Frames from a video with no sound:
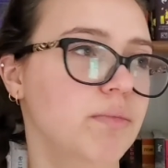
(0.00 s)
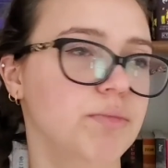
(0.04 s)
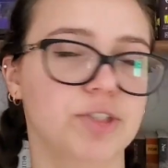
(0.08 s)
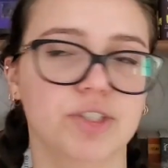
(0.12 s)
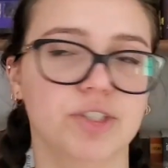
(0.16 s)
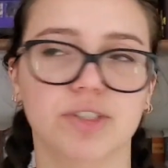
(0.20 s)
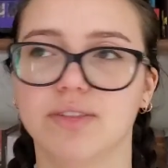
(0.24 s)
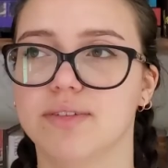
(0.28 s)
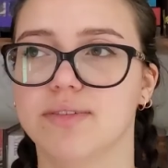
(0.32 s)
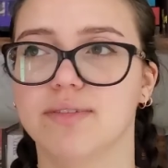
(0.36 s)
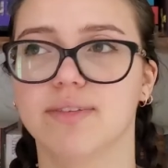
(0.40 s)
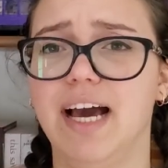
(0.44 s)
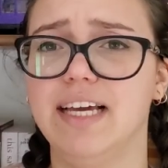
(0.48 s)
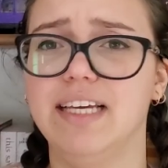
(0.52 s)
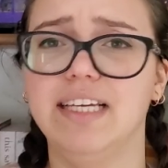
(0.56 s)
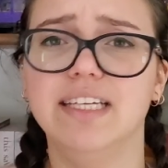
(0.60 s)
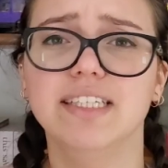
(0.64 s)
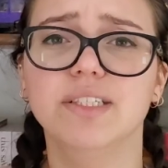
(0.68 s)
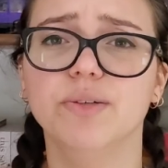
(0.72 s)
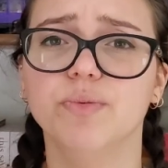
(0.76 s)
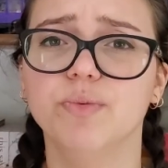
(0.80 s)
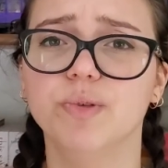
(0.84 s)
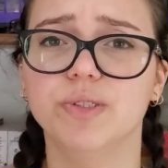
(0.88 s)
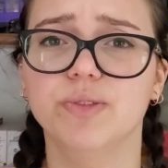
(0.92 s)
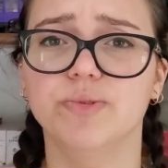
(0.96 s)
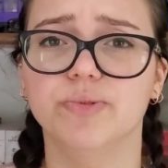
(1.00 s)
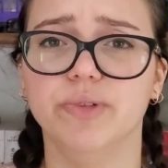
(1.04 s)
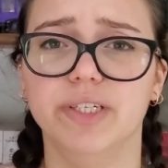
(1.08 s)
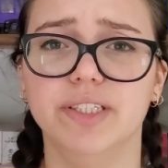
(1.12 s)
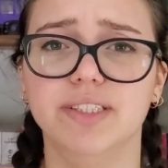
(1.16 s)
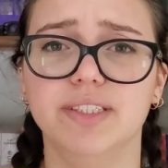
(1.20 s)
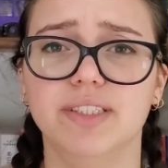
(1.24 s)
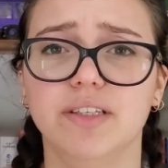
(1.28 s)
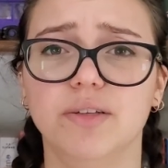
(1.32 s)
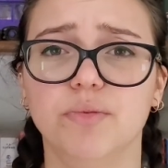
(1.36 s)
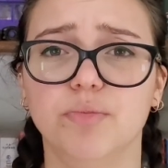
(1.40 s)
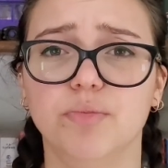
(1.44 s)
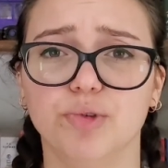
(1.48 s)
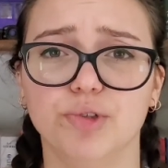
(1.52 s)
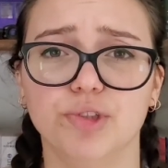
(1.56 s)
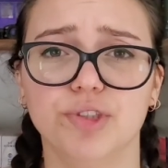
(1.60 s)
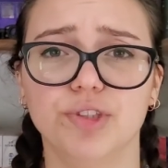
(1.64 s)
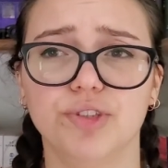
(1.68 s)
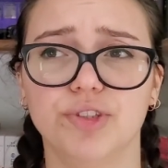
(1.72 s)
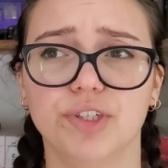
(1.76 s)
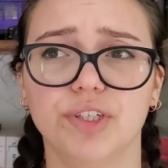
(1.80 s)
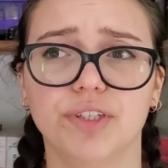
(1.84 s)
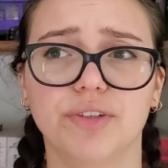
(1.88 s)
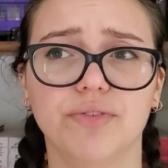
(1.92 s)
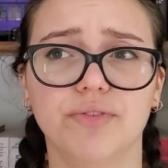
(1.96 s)
guess I was raised in a more
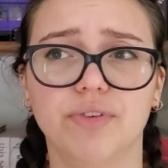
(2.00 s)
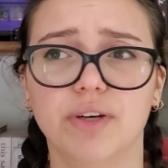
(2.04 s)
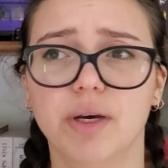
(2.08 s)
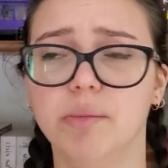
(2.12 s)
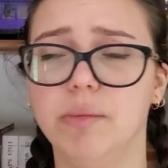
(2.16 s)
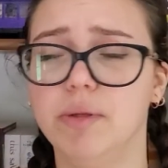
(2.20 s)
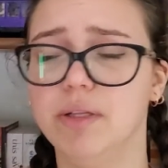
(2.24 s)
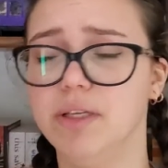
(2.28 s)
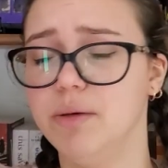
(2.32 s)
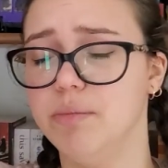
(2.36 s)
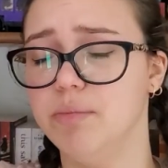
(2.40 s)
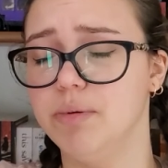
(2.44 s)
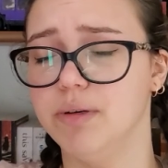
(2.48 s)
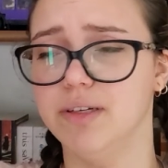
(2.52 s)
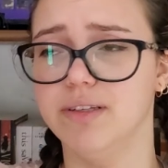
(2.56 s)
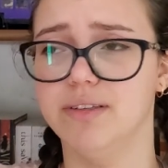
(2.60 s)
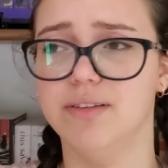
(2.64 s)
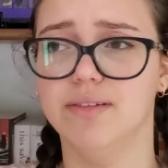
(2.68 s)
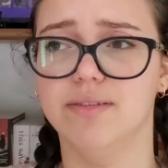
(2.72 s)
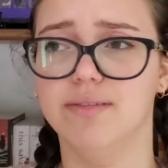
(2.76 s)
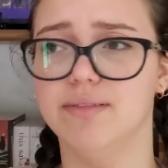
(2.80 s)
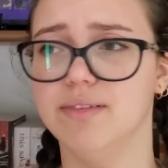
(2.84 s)
strict family, but